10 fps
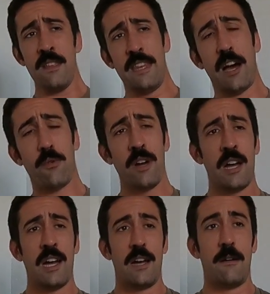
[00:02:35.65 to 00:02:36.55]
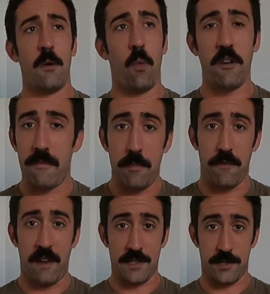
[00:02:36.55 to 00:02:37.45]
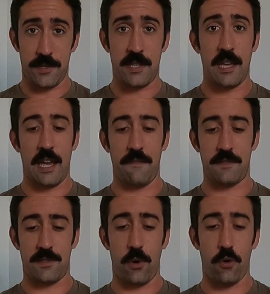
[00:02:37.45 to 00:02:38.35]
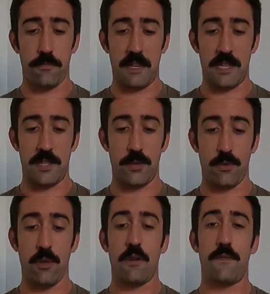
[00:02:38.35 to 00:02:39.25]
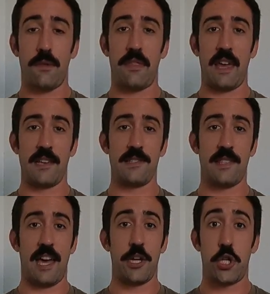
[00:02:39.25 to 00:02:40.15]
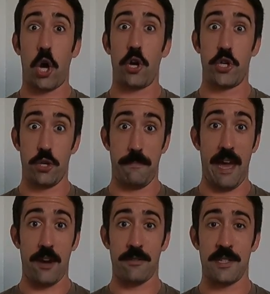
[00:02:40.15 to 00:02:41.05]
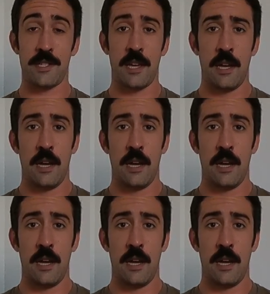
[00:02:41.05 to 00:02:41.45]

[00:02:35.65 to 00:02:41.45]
Now, one of my professors has told me to look for things that charge your batteries.